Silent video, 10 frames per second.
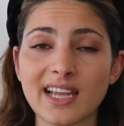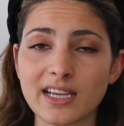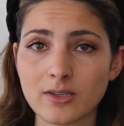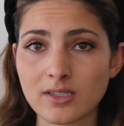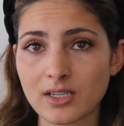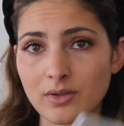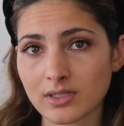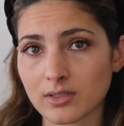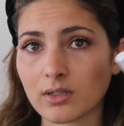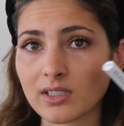Like, you see
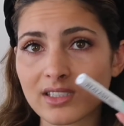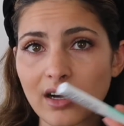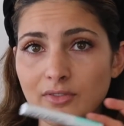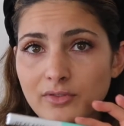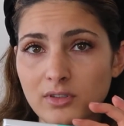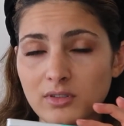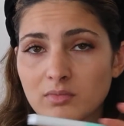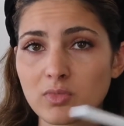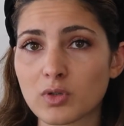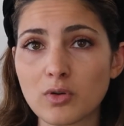results after
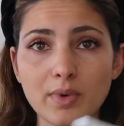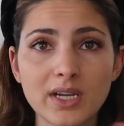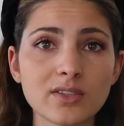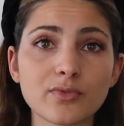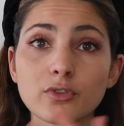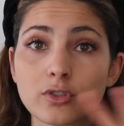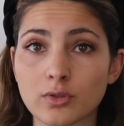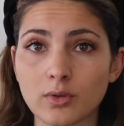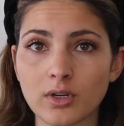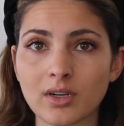2 weeks for
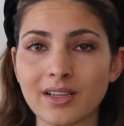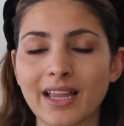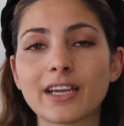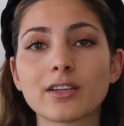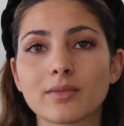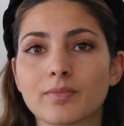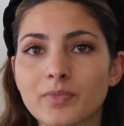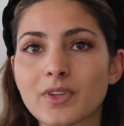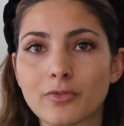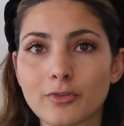sure. Like,
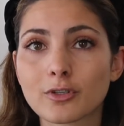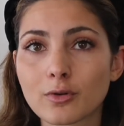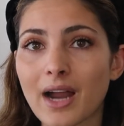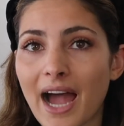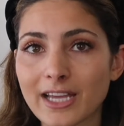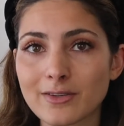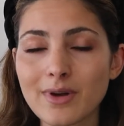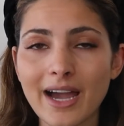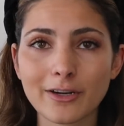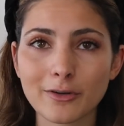for sure I do.
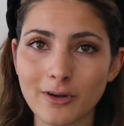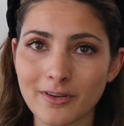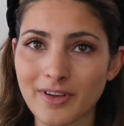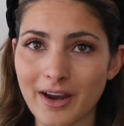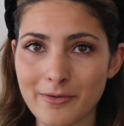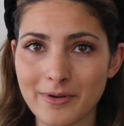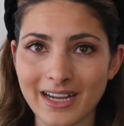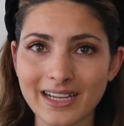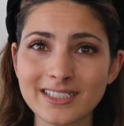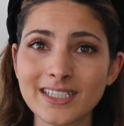I don't know if everyone
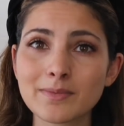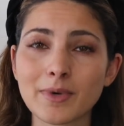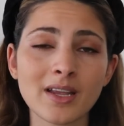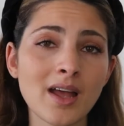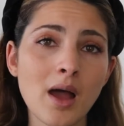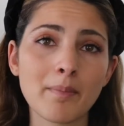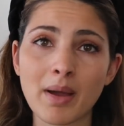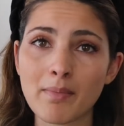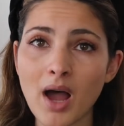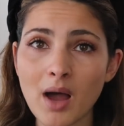else does, but
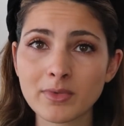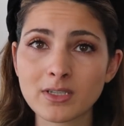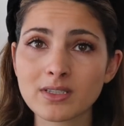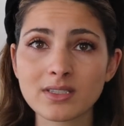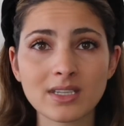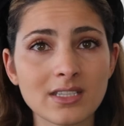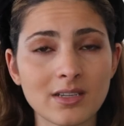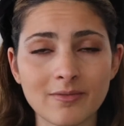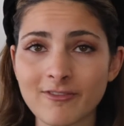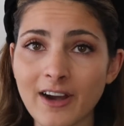my mom uses
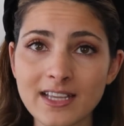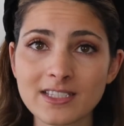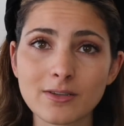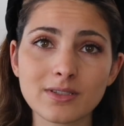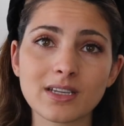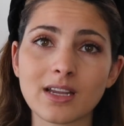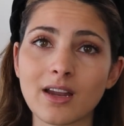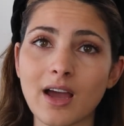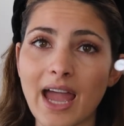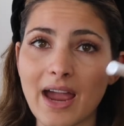some friends use it,
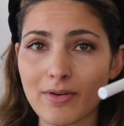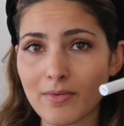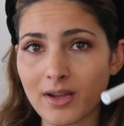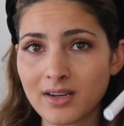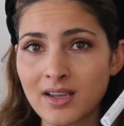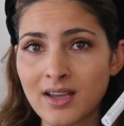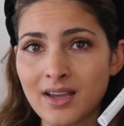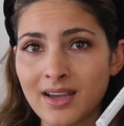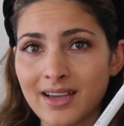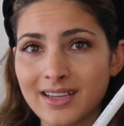and everyone
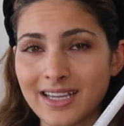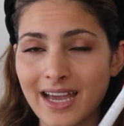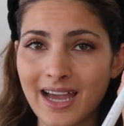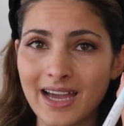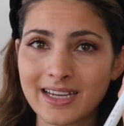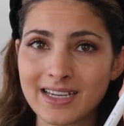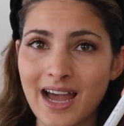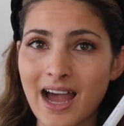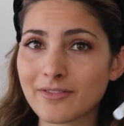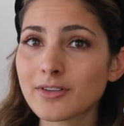that
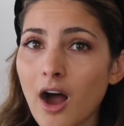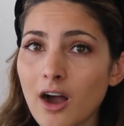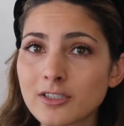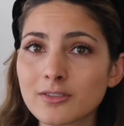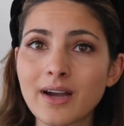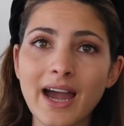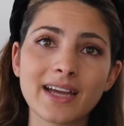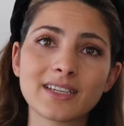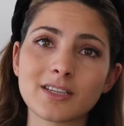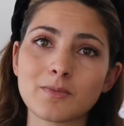I've talked to
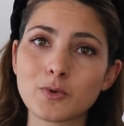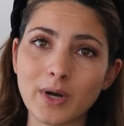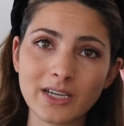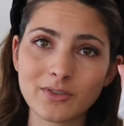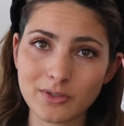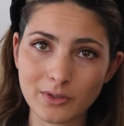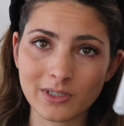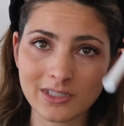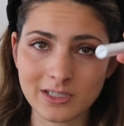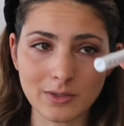had some great
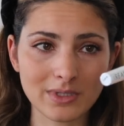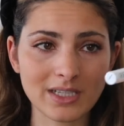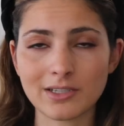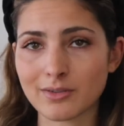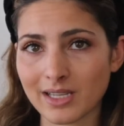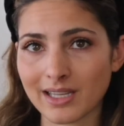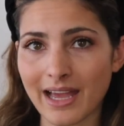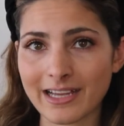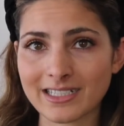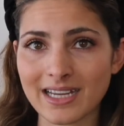results using the
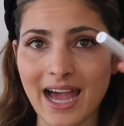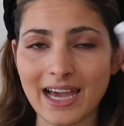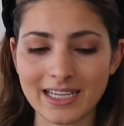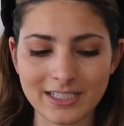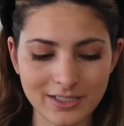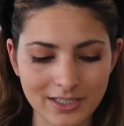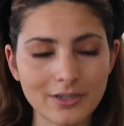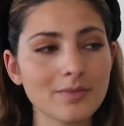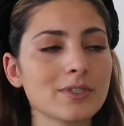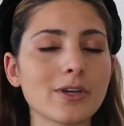Realash eyelash
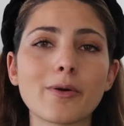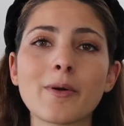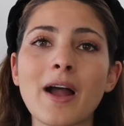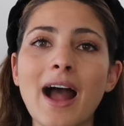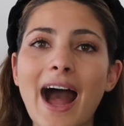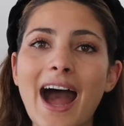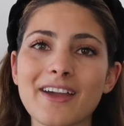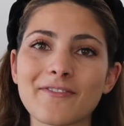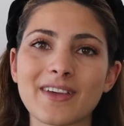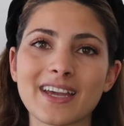serum. So
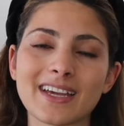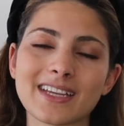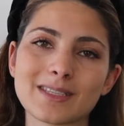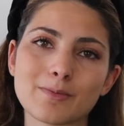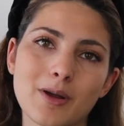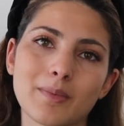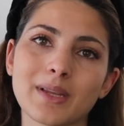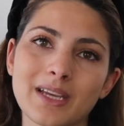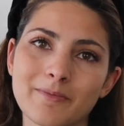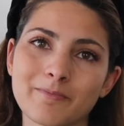I think it's
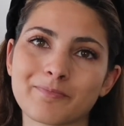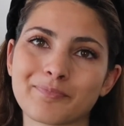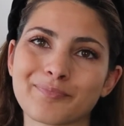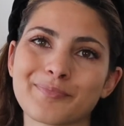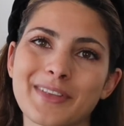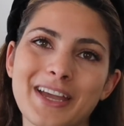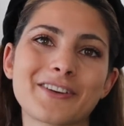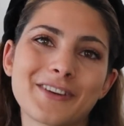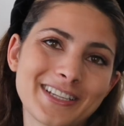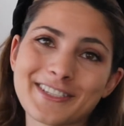probably a
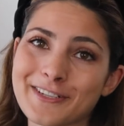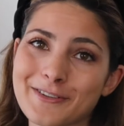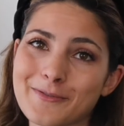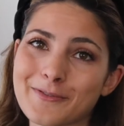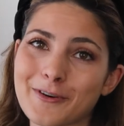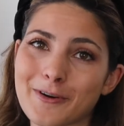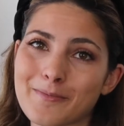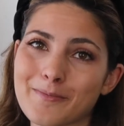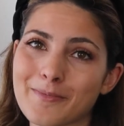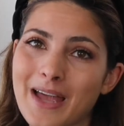great serum for
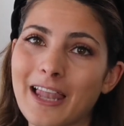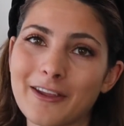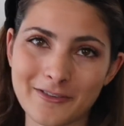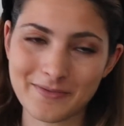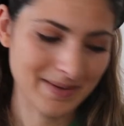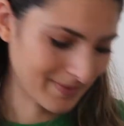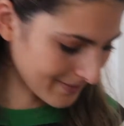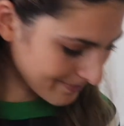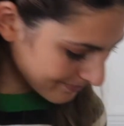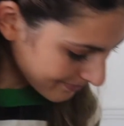a lot of
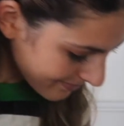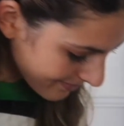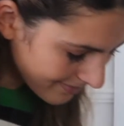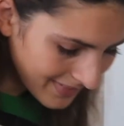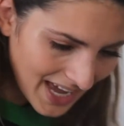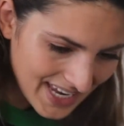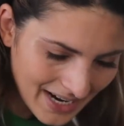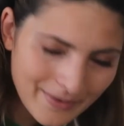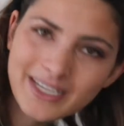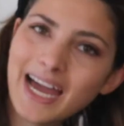people, and
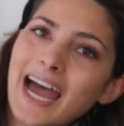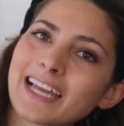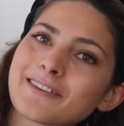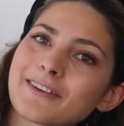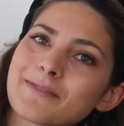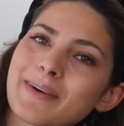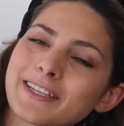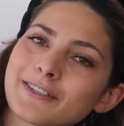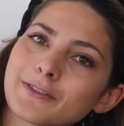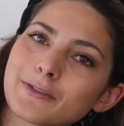I would highly
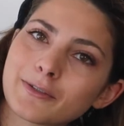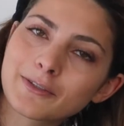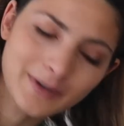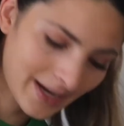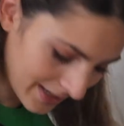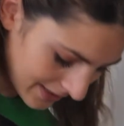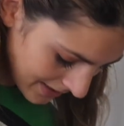recommend you to try it.